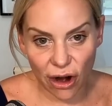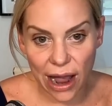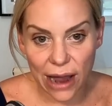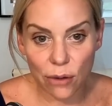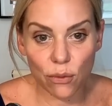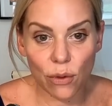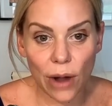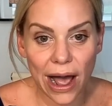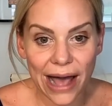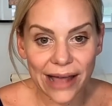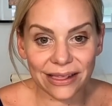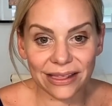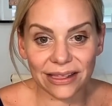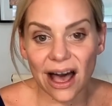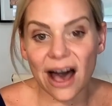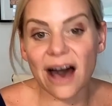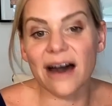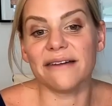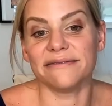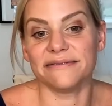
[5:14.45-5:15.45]
I
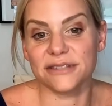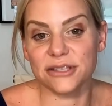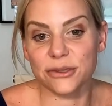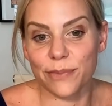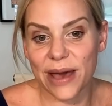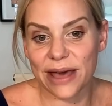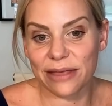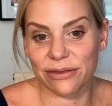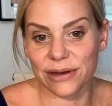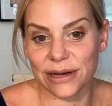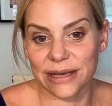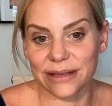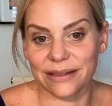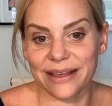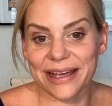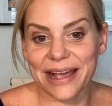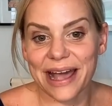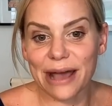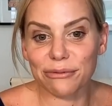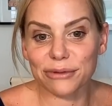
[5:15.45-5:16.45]
loved Bethenny.
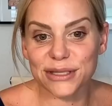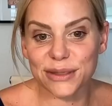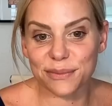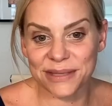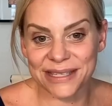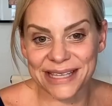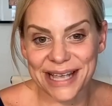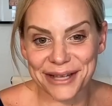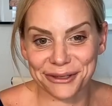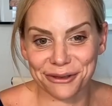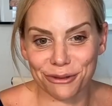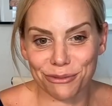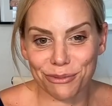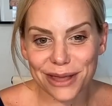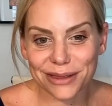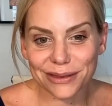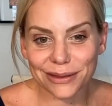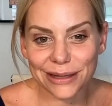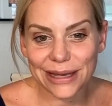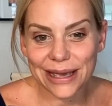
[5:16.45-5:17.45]
Like, I was obsessed with
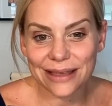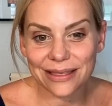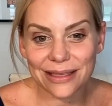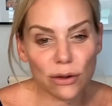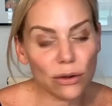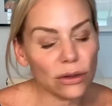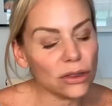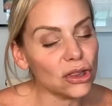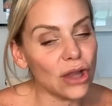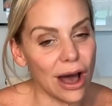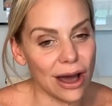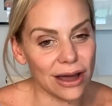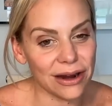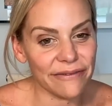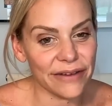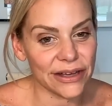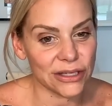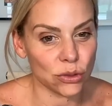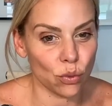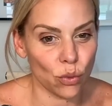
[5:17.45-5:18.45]
Bethenny. I think a lot
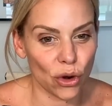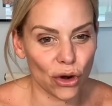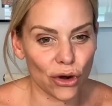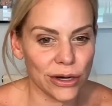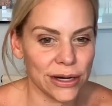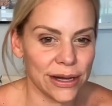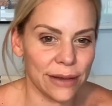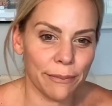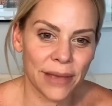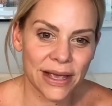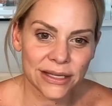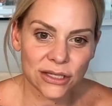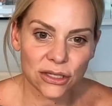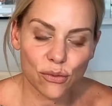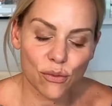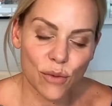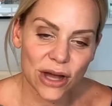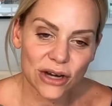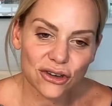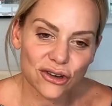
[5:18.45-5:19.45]
of us were, and it makes
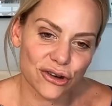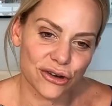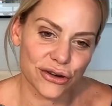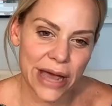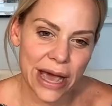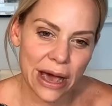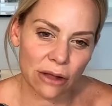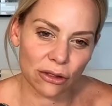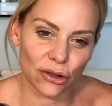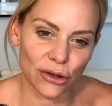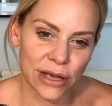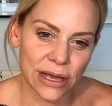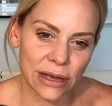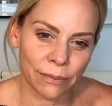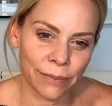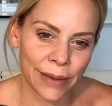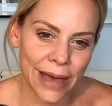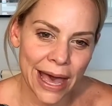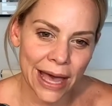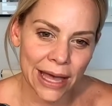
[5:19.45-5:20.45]
you wonder now
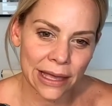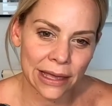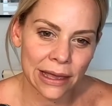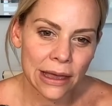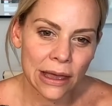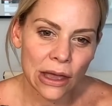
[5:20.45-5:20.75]
looking back.